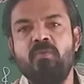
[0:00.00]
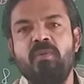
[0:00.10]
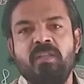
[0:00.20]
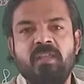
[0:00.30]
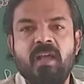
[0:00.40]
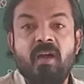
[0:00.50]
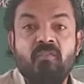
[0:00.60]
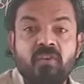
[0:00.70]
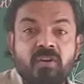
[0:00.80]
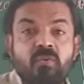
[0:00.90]
during the
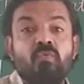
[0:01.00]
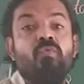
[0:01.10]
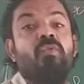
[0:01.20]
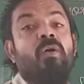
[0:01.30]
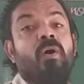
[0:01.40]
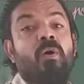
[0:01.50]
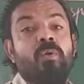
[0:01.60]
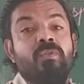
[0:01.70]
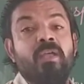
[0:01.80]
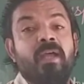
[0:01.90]
afternoon
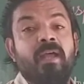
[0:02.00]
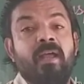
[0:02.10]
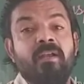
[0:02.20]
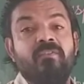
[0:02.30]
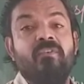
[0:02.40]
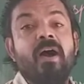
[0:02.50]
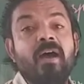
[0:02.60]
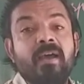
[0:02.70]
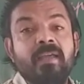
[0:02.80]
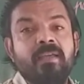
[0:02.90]
on that.
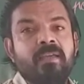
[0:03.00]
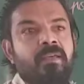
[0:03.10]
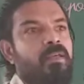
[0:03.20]
Why?